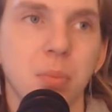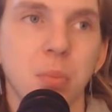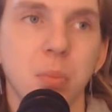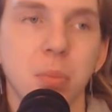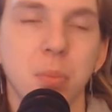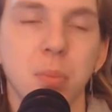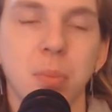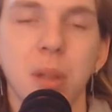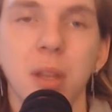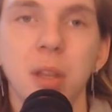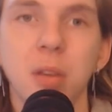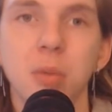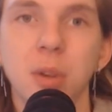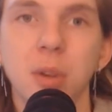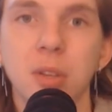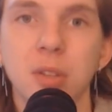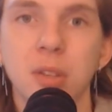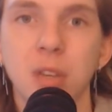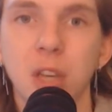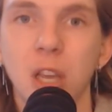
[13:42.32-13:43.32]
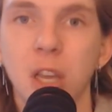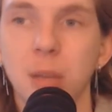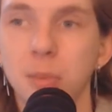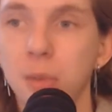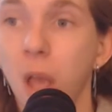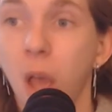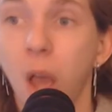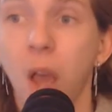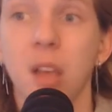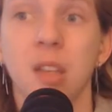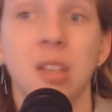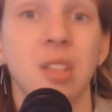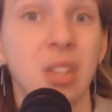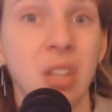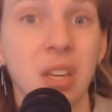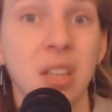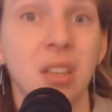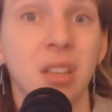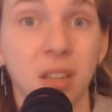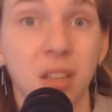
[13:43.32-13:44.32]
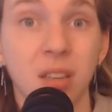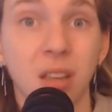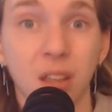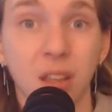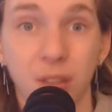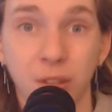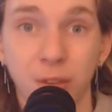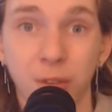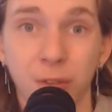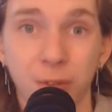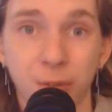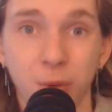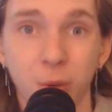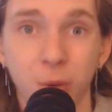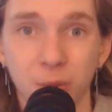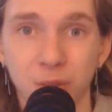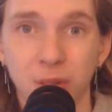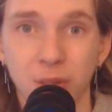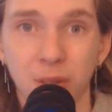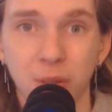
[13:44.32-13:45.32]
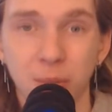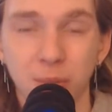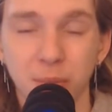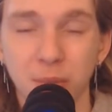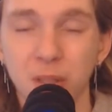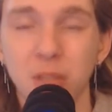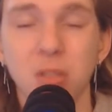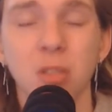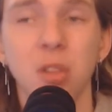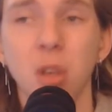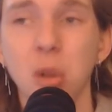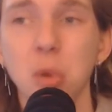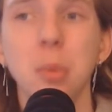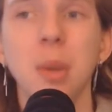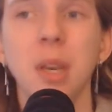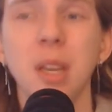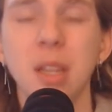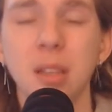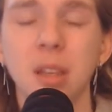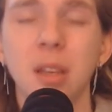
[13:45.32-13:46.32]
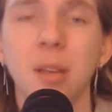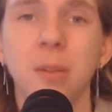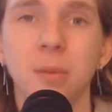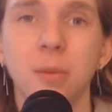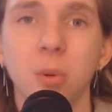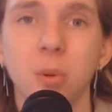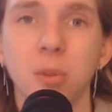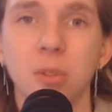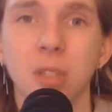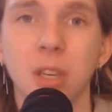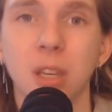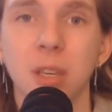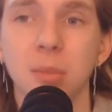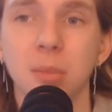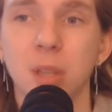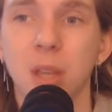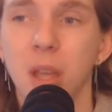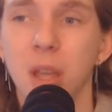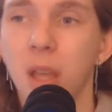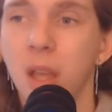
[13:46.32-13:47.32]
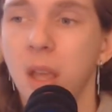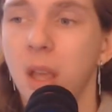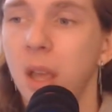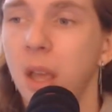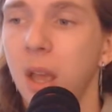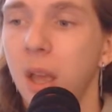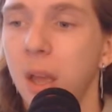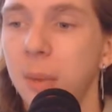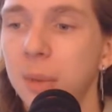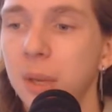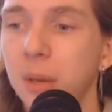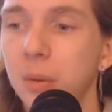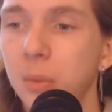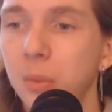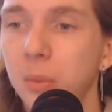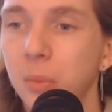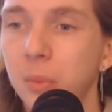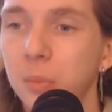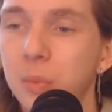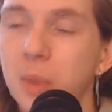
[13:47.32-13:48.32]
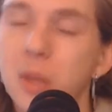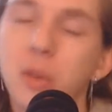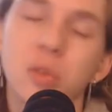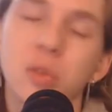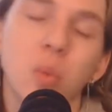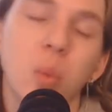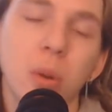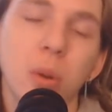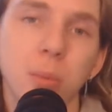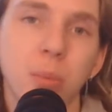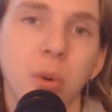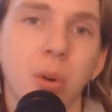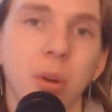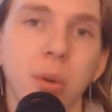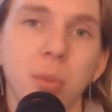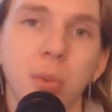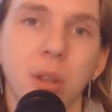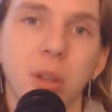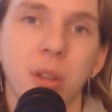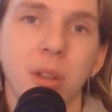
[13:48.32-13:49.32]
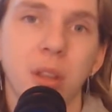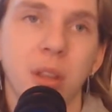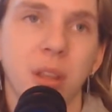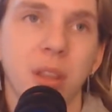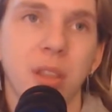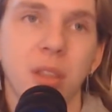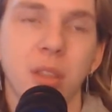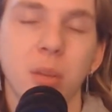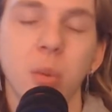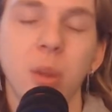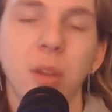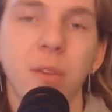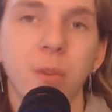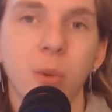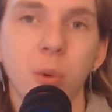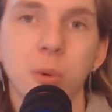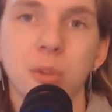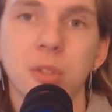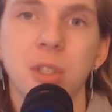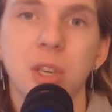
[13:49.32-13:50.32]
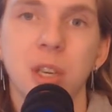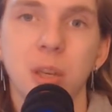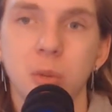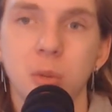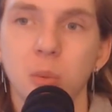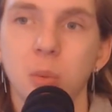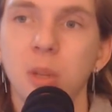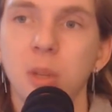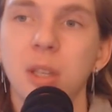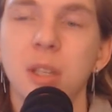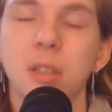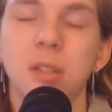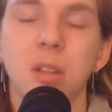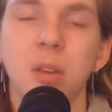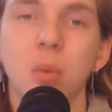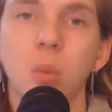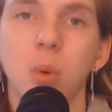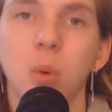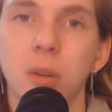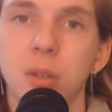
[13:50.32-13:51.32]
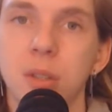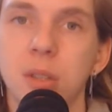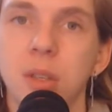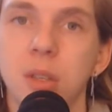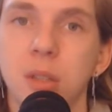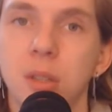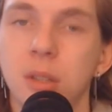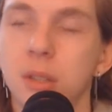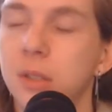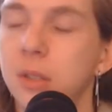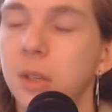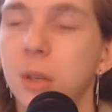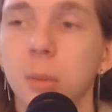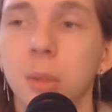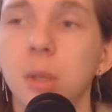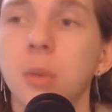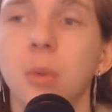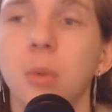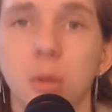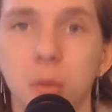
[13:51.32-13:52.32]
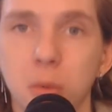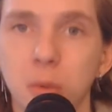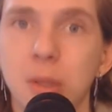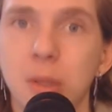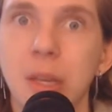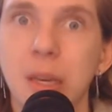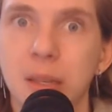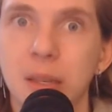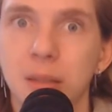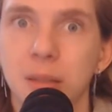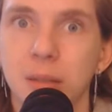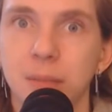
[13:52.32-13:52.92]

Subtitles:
play racing games are sick to death of Forza. There's so many damn Forza games. I mean, there was one point where like 3 Forza games released in 1 year. There's something wrong with that.